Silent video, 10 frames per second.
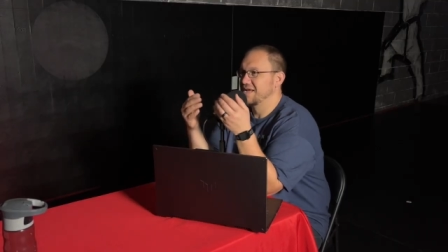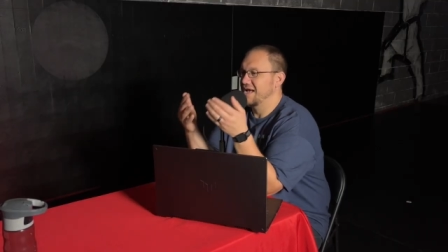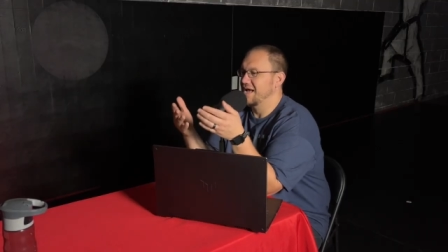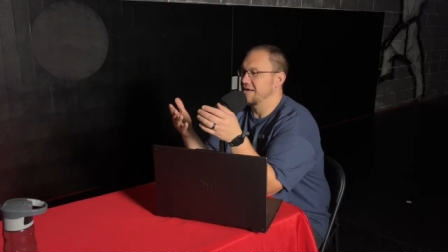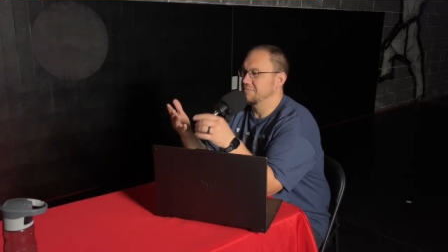
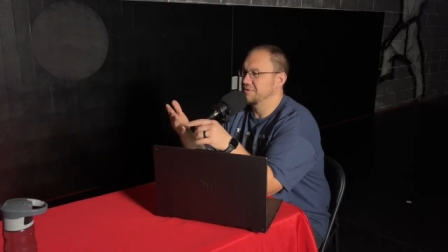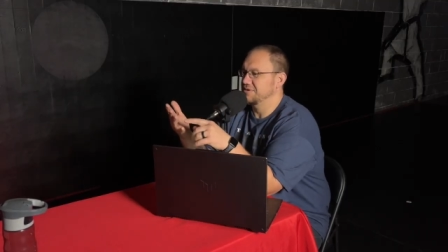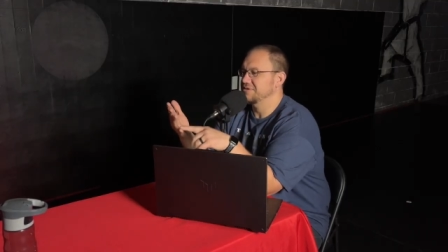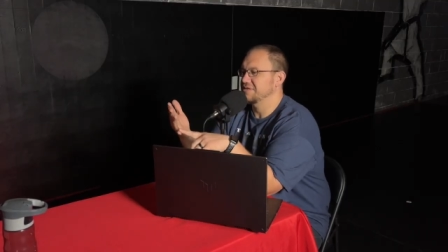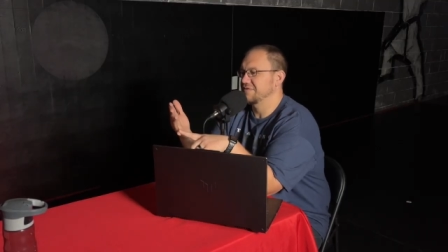Uh, put
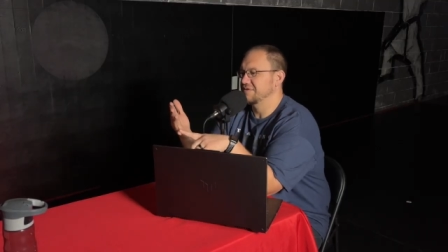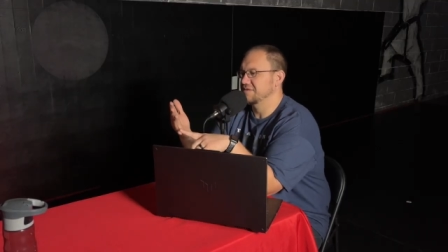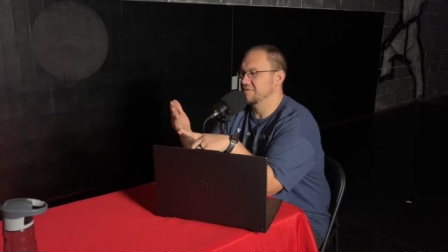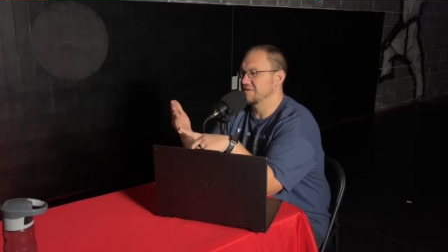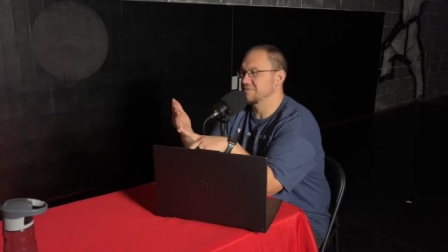yourself in
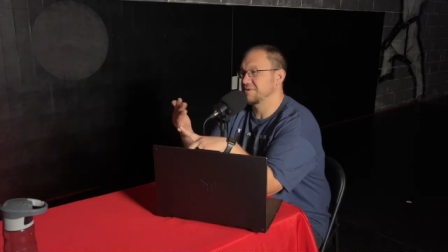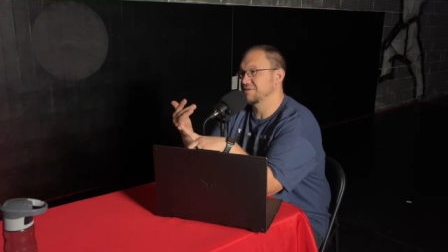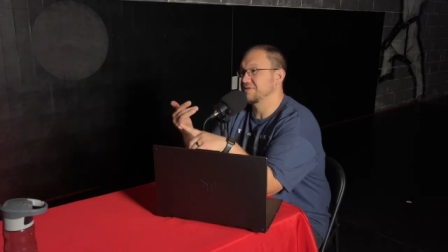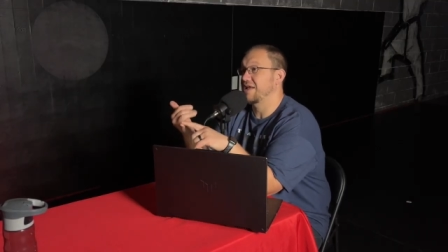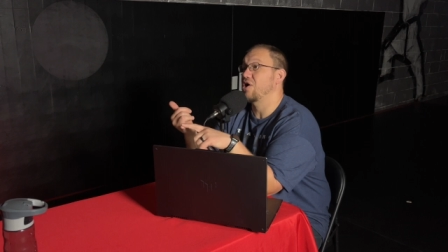some
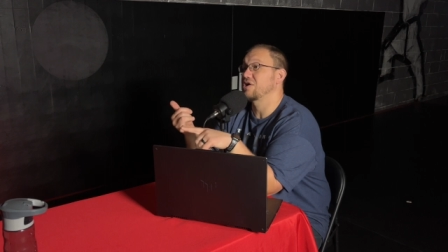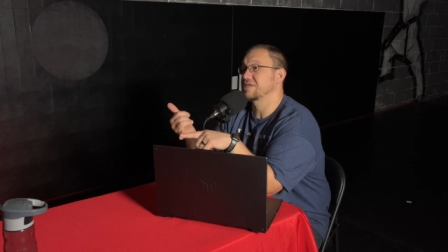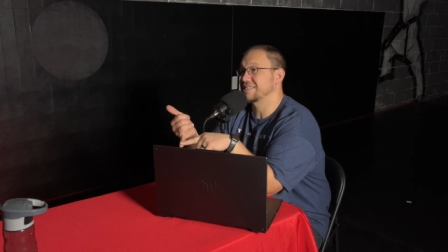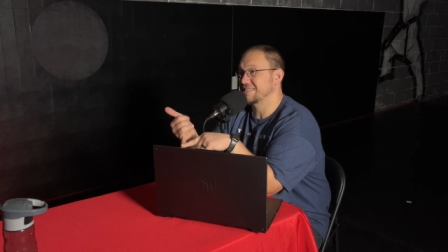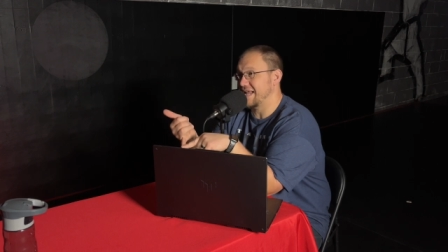situations that are
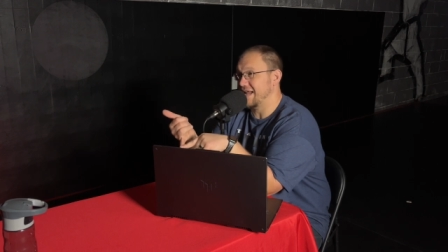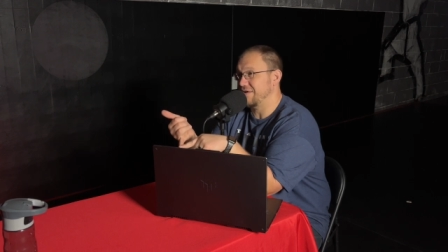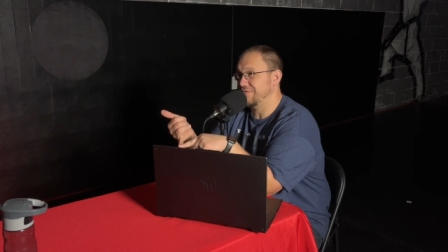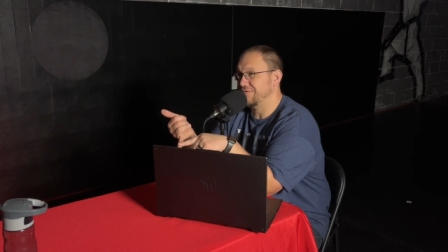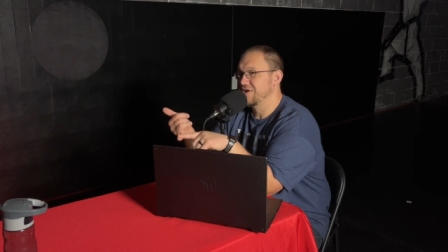
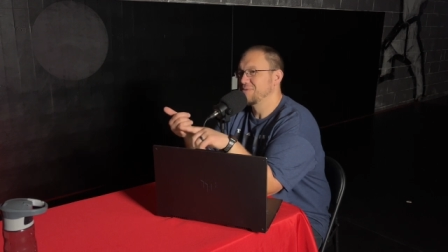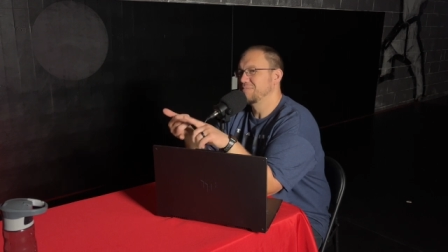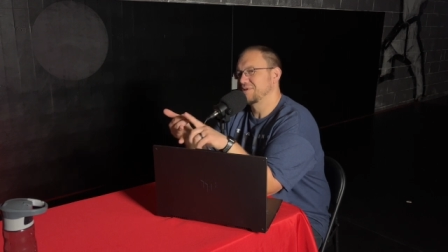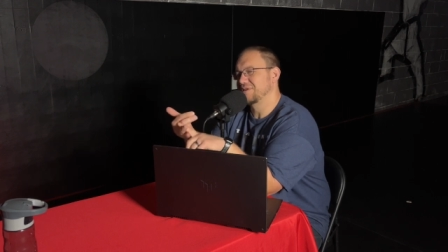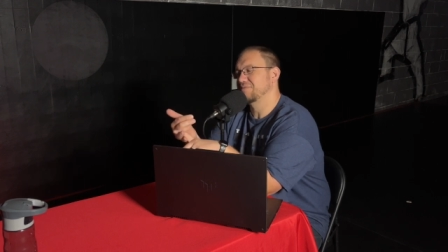safe,
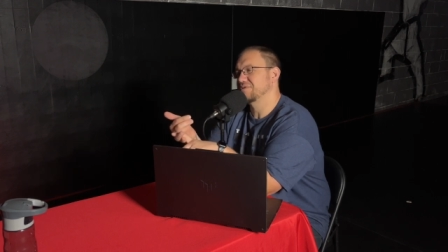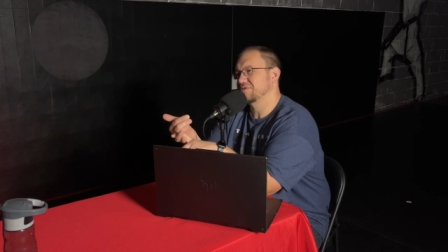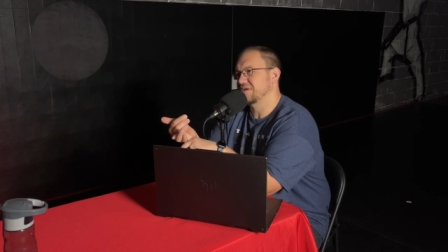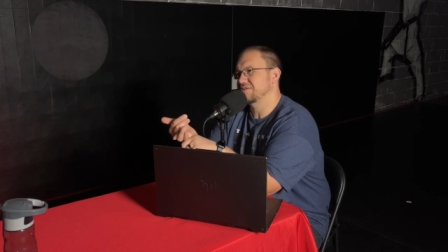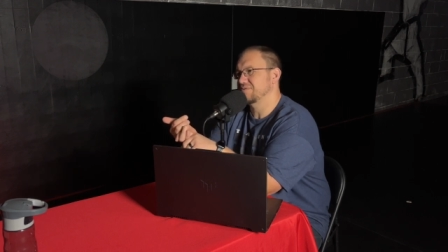but that will
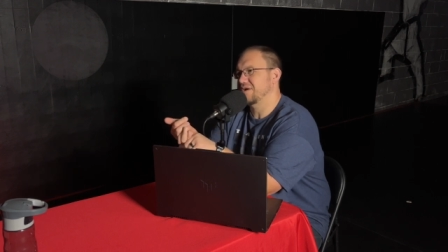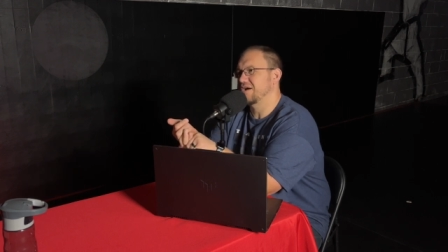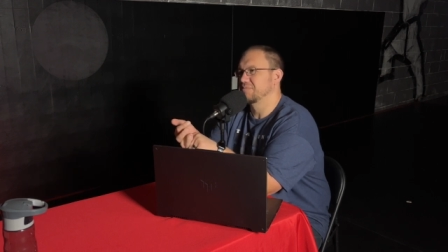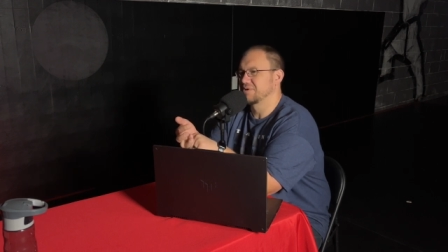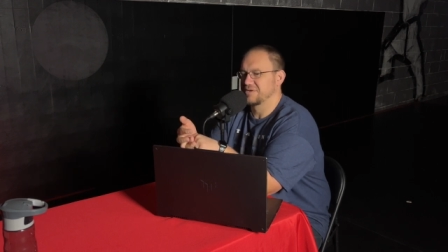stress you
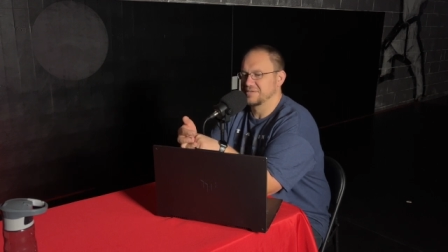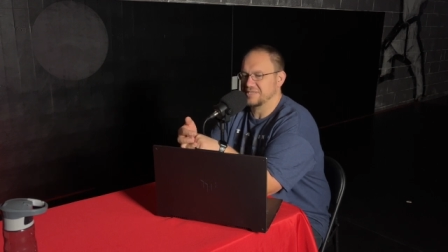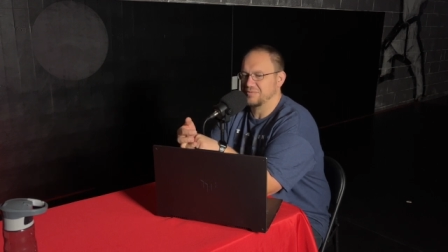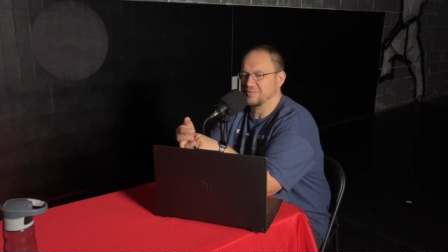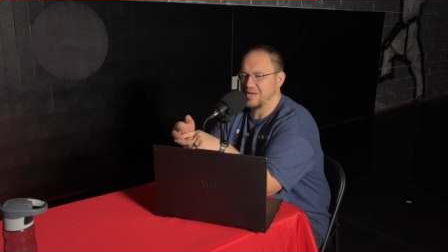out because
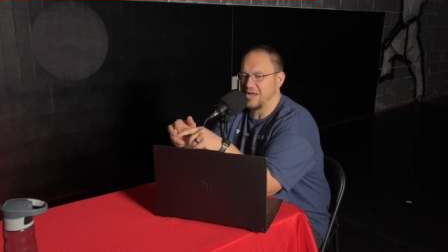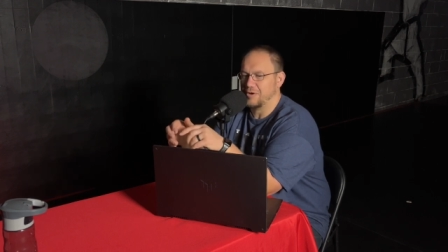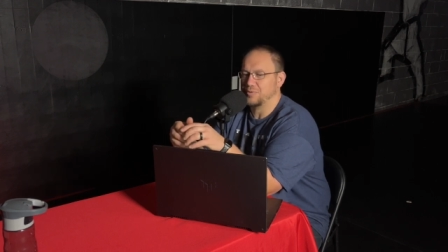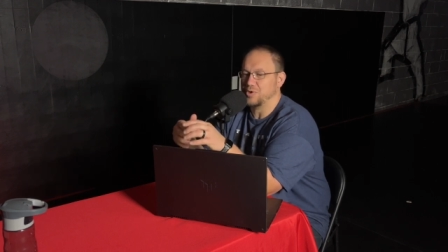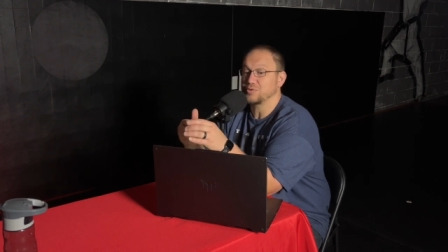it will
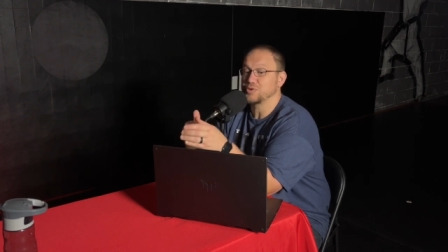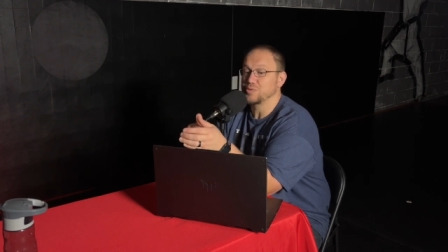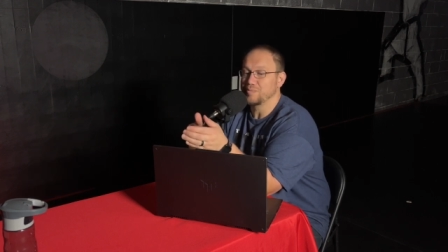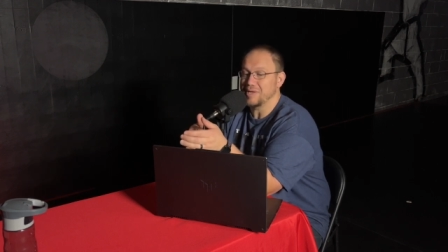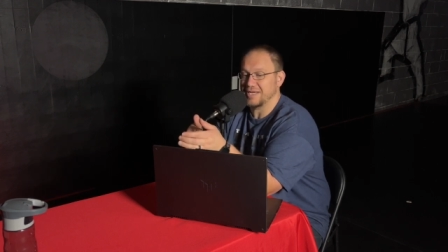help you to
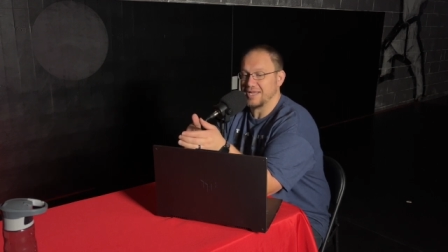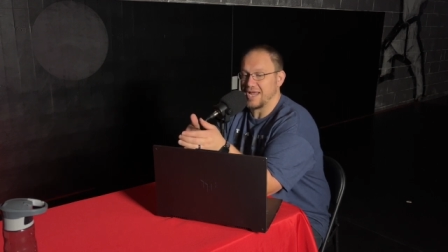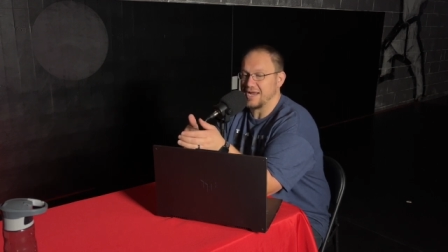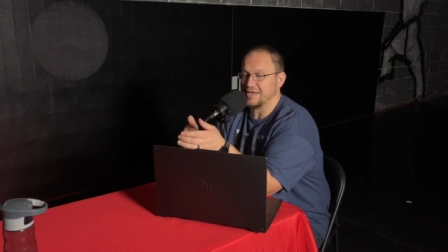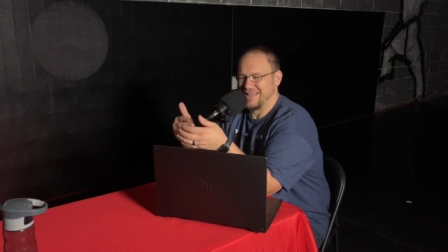
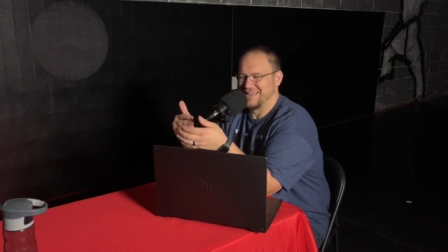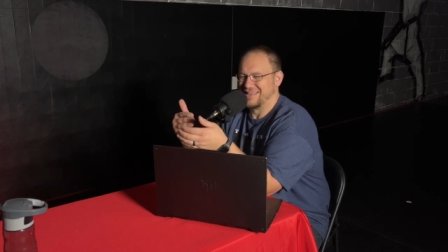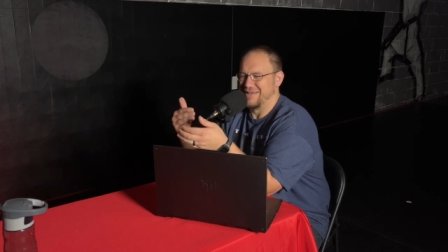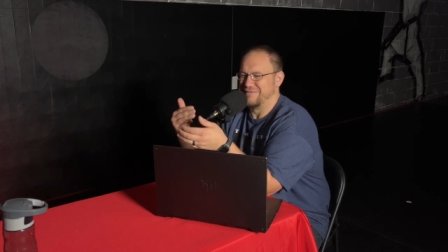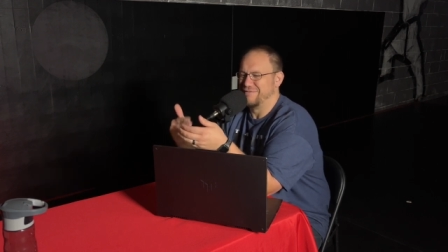mitigate
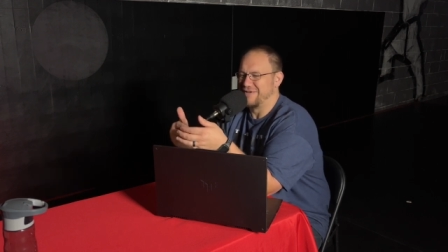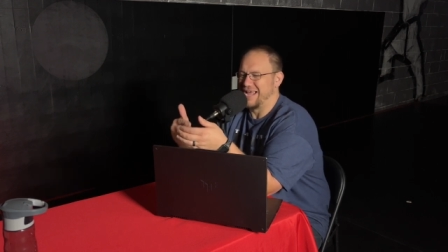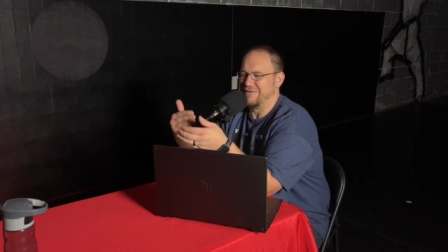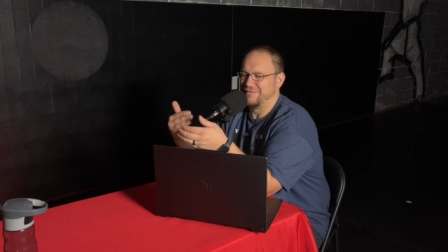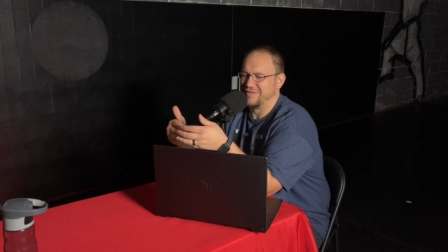that
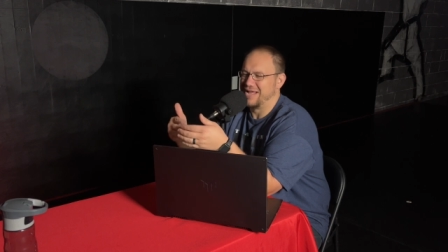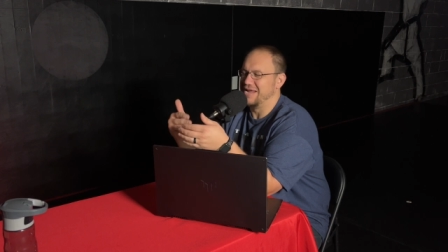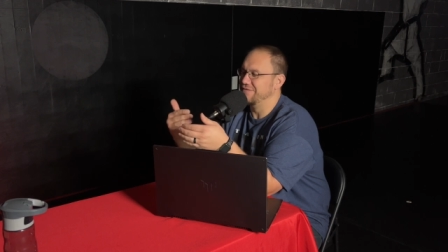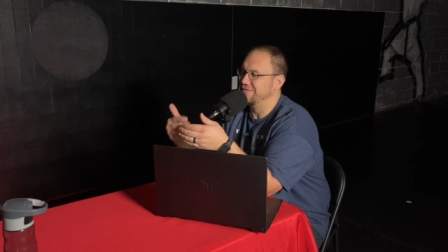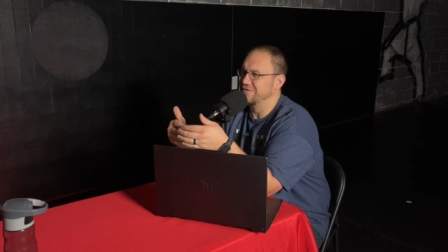fight,
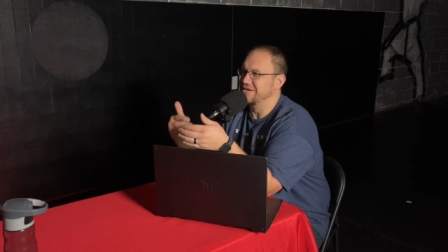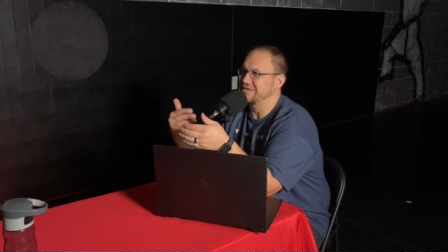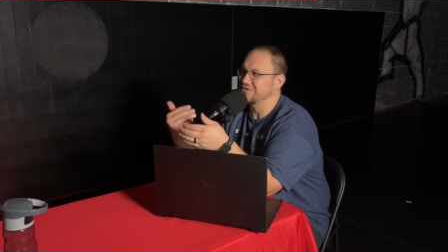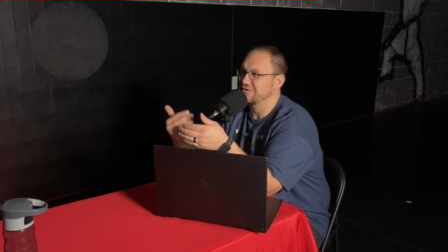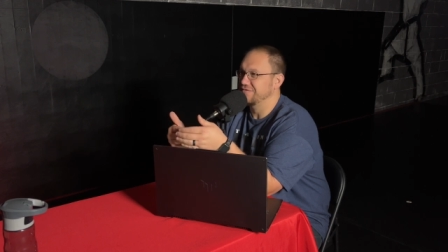flight,
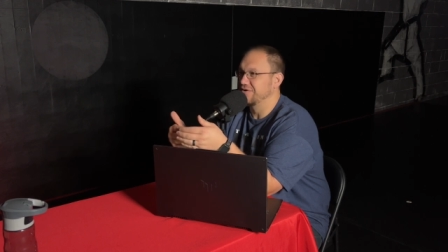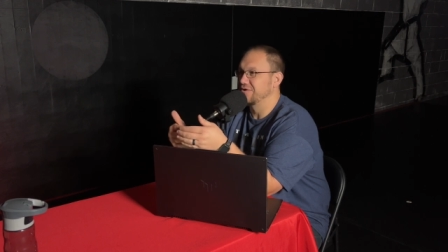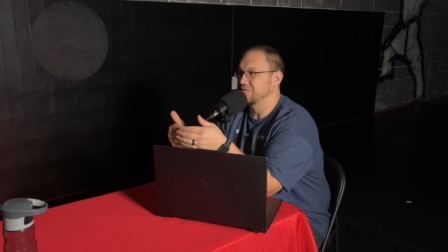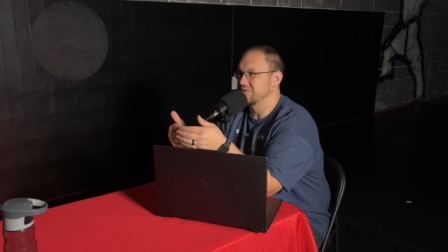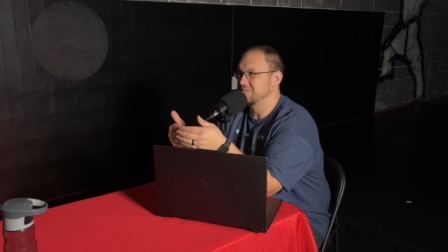freeze, or
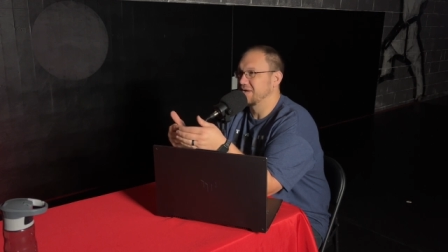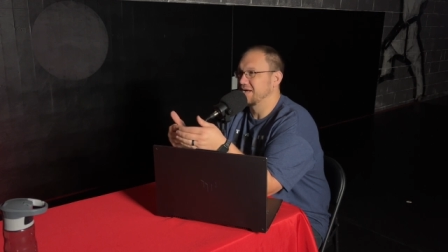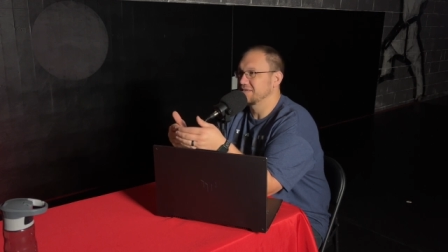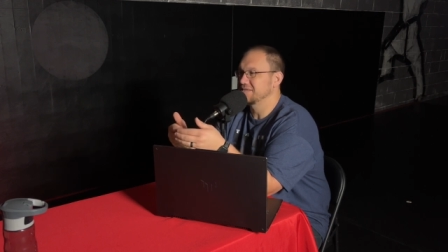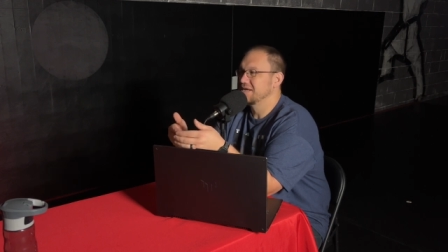fawn
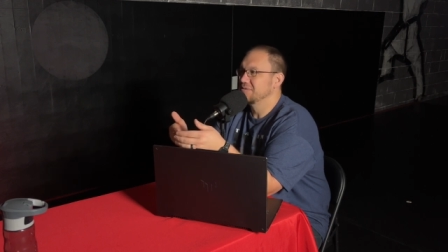response.